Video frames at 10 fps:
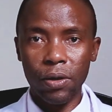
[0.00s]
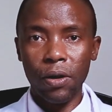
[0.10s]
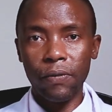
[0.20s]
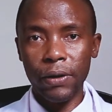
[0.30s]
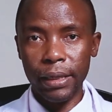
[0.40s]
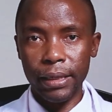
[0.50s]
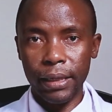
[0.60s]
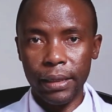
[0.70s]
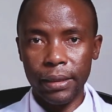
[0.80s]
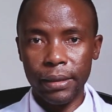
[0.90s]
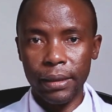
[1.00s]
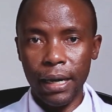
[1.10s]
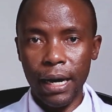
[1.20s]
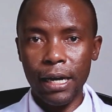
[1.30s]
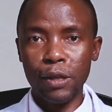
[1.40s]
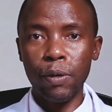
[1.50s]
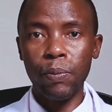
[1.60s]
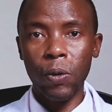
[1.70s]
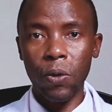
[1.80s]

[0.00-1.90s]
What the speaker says: of cataract. As people